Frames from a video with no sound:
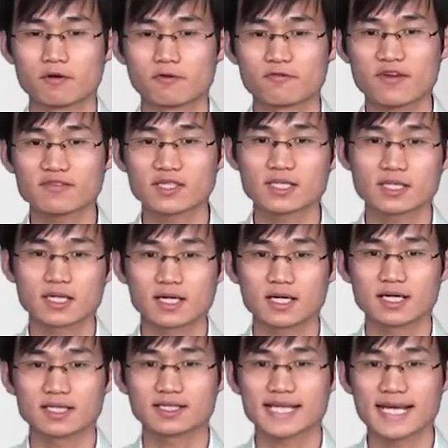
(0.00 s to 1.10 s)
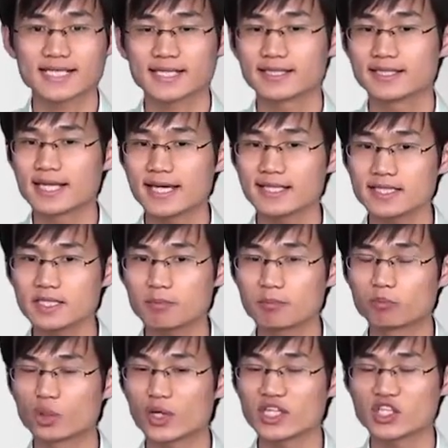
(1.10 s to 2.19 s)
Fifth, designated
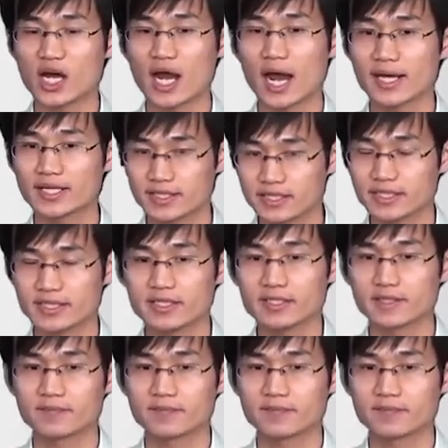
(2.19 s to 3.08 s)
bridge ID.